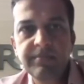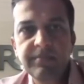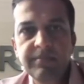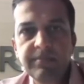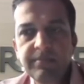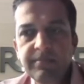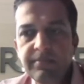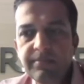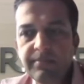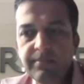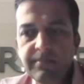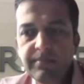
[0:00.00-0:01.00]

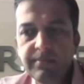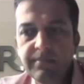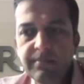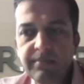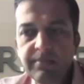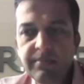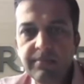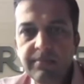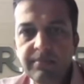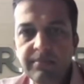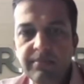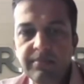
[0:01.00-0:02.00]

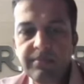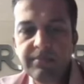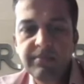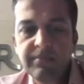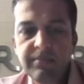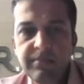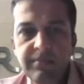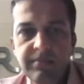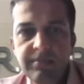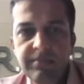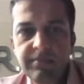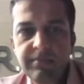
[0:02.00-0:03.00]

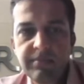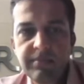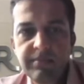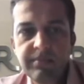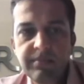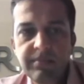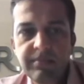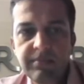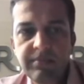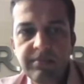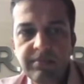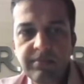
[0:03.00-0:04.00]

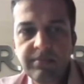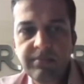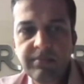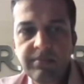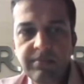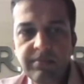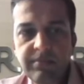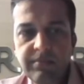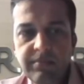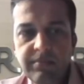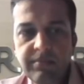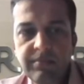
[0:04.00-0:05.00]

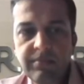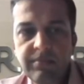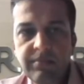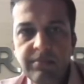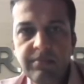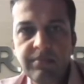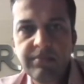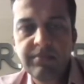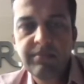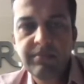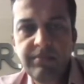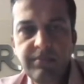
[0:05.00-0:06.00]

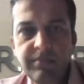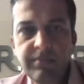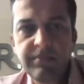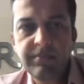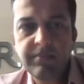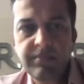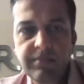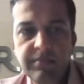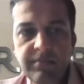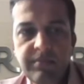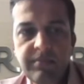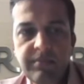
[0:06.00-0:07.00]

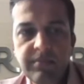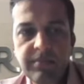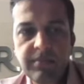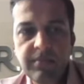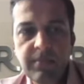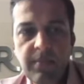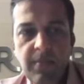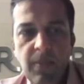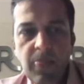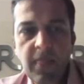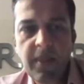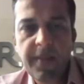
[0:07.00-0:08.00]
No words are spoken by the person on screen.